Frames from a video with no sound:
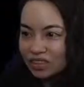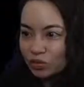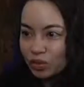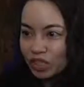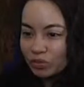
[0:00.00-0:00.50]

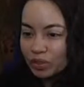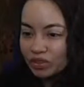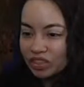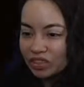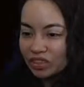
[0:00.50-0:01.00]
Didn't pick up a
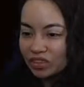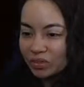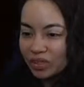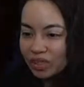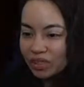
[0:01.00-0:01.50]
potion along
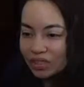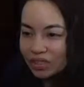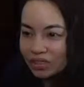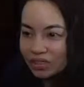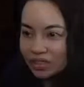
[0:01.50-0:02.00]
the way
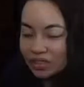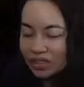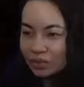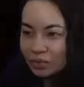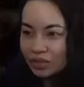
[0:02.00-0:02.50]
to get a little
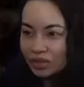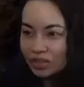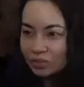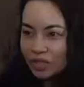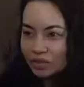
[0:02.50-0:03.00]
unstable on
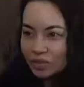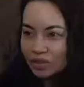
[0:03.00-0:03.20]
this boss,